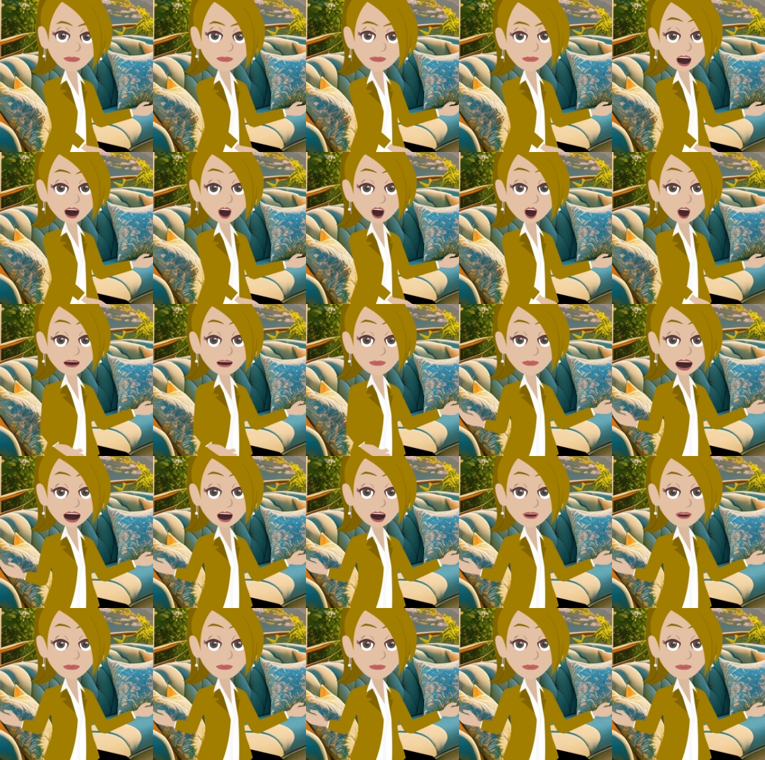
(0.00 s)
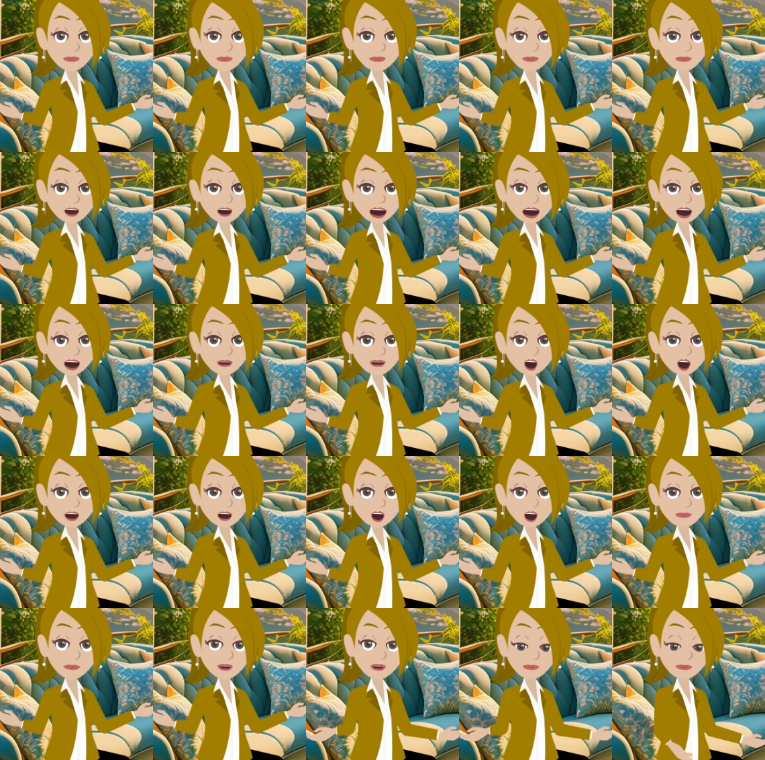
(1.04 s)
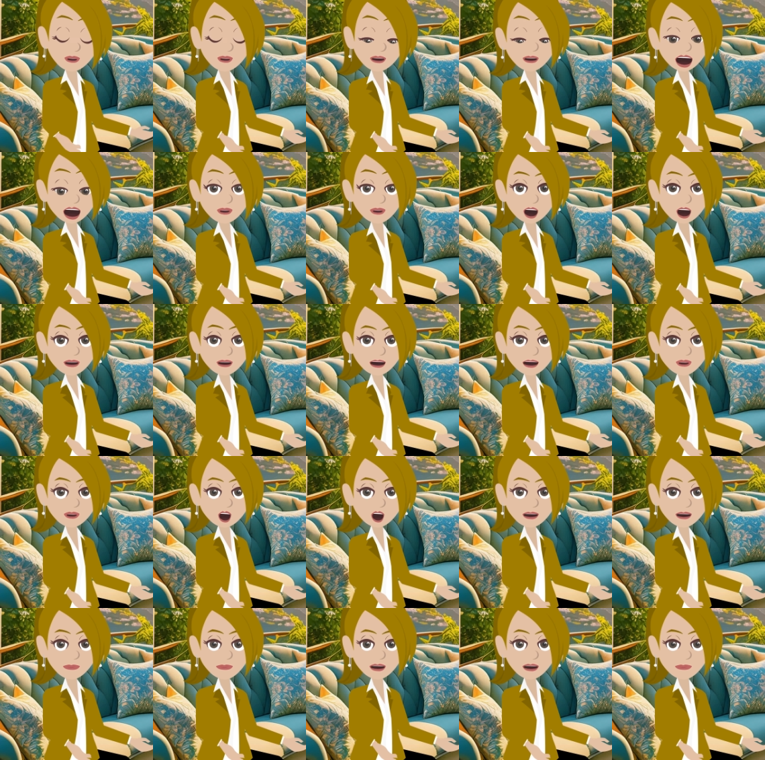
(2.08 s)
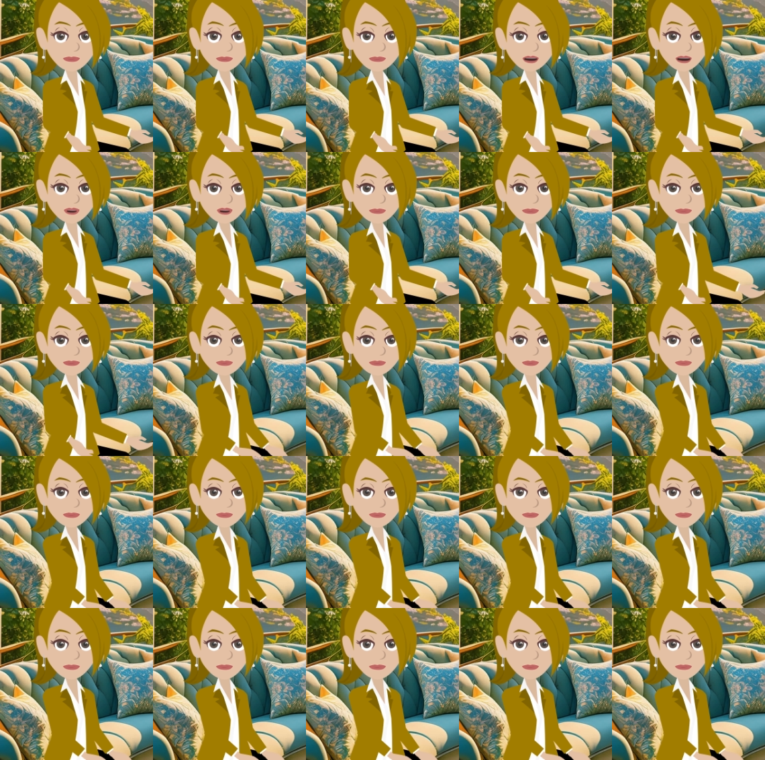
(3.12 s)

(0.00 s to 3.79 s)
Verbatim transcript: And you said, I'm coming, but don't make me come too soon.